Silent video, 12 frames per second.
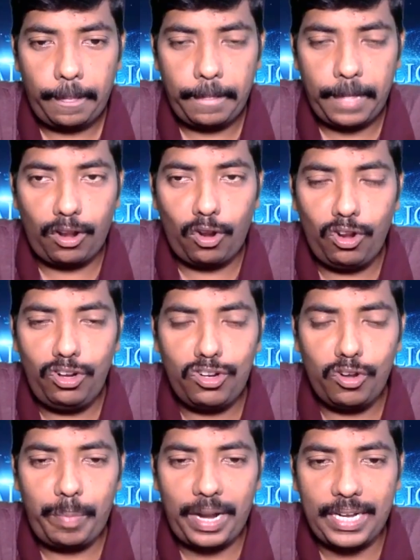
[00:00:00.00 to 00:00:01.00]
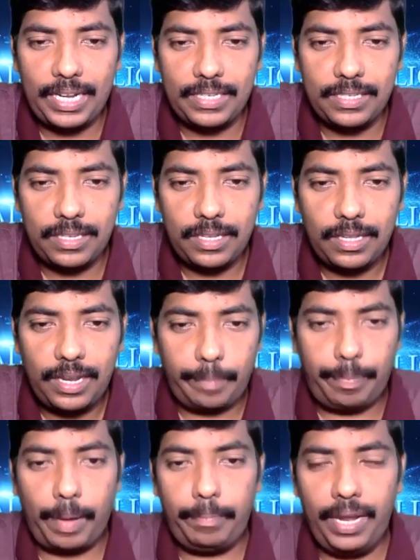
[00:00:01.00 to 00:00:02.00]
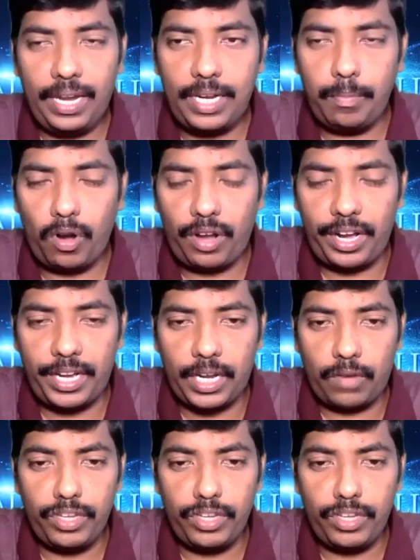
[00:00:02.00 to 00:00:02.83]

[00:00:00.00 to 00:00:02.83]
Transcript: there are only two parties, Republic, Democratic.